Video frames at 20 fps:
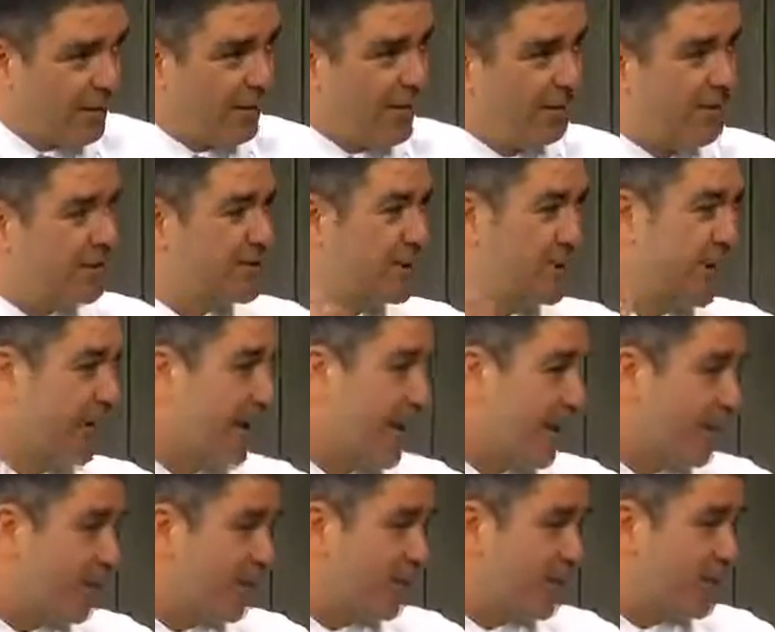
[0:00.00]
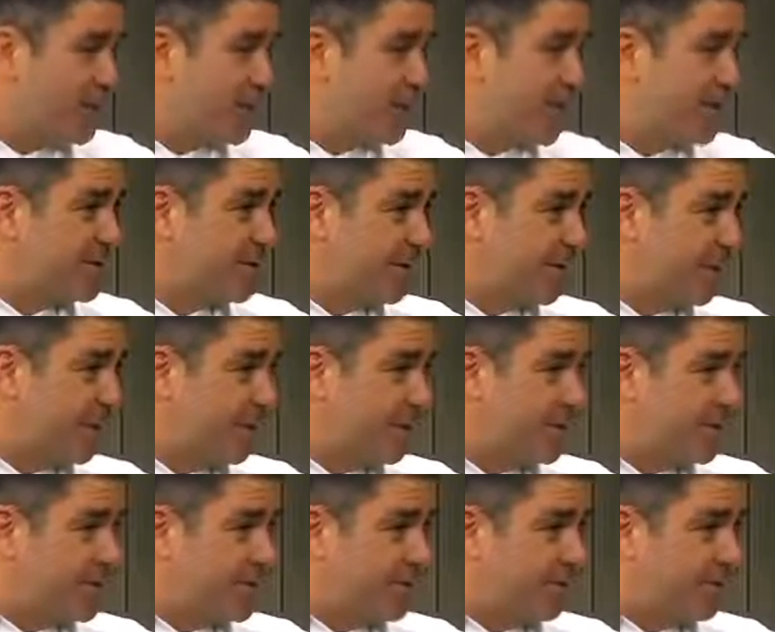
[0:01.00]
it puts a lot of abnormal stress on the
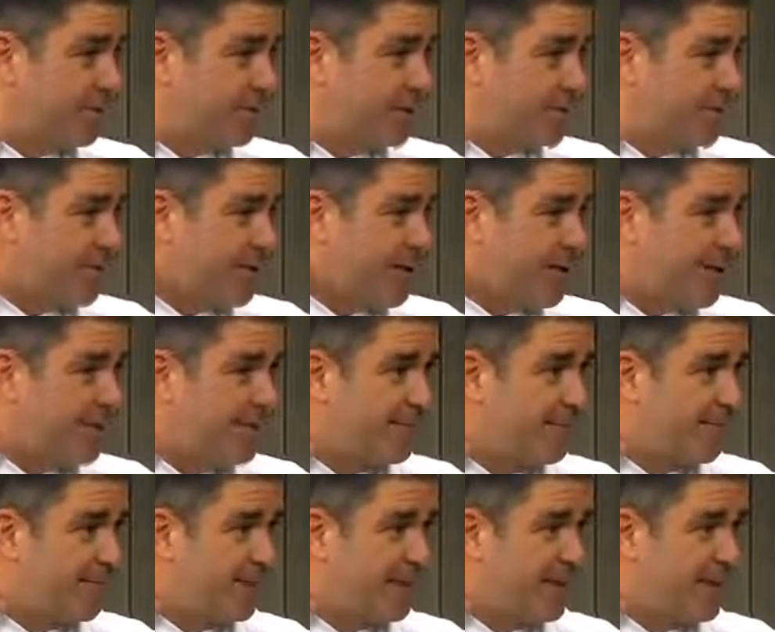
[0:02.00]
lower cervical spine.